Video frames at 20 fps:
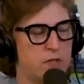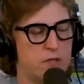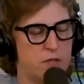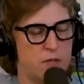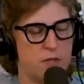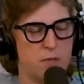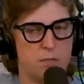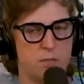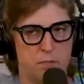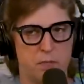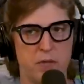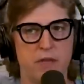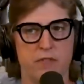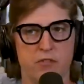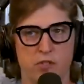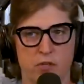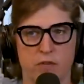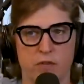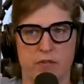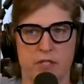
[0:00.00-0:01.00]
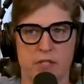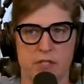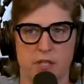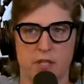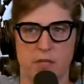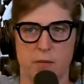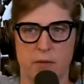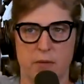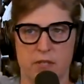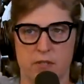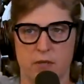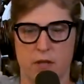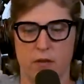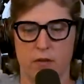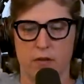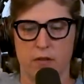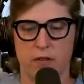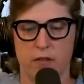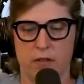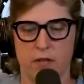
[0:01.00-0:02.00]
to be of service in the mental
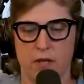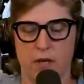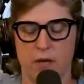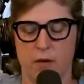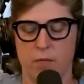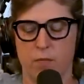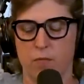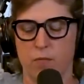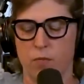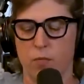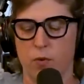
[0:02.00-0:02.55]
health um,